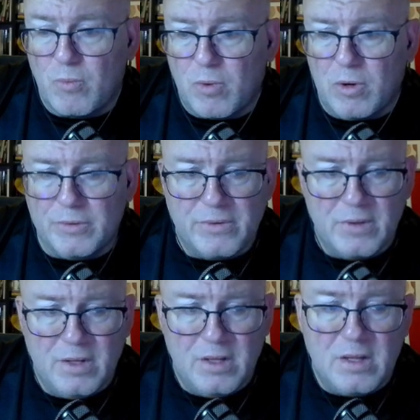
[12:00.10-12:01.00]
world,
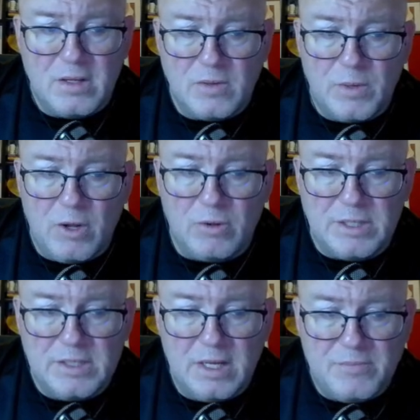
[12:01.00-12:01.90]
we all
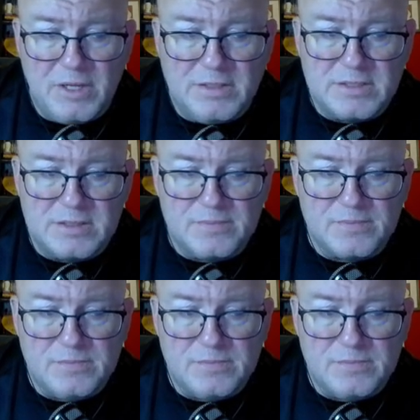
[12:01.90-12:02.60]
need that peace.